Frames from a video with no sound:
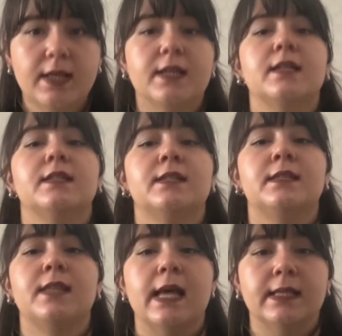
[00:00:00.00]

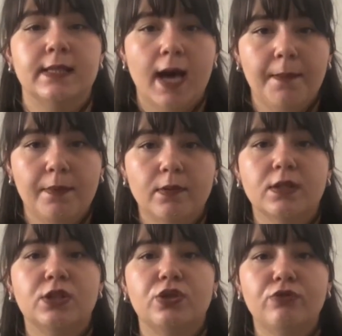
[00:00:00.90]
Stand up,
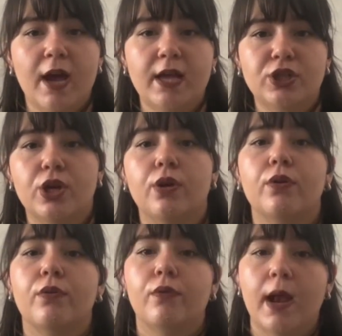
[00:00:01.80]
stretch,
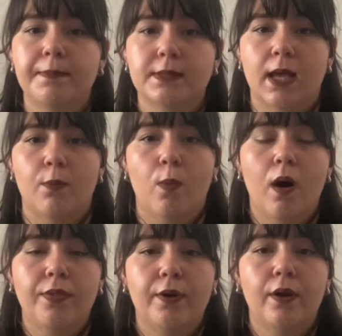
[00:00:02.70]
grab some
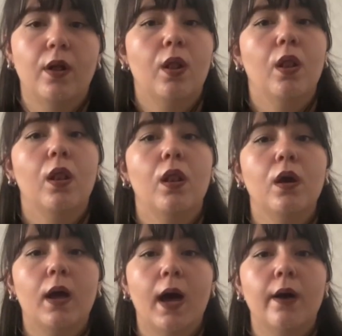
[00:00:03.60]
water,
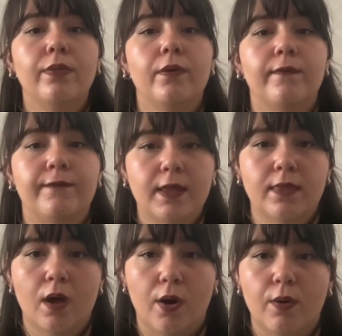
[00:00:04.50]
look out the
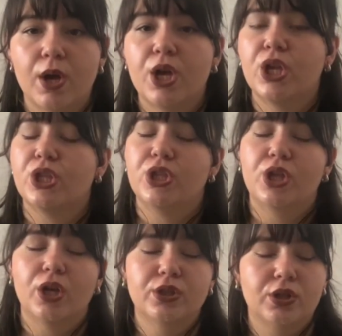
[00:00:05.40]
window.
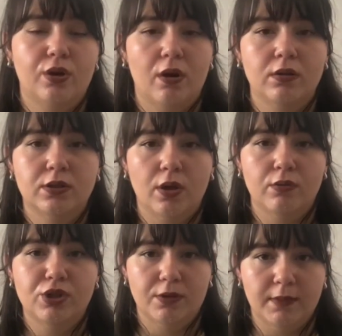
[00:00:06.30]
Don't scroll
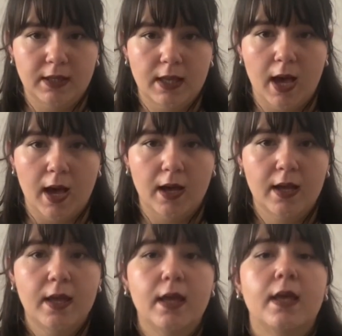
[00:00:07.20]
social media.
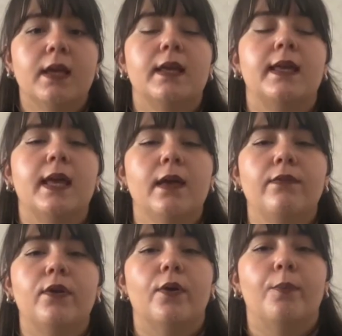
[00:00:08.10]

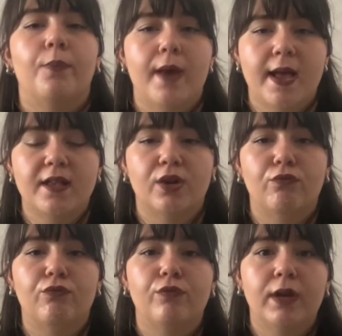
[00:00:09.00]
Give your brain a
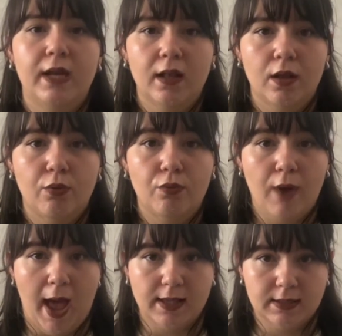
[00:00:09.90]
real
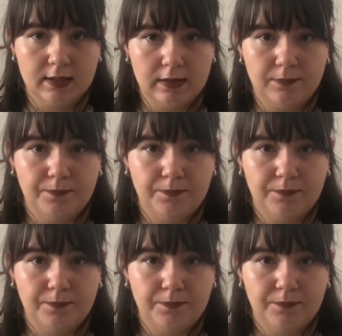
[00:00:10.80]
rest.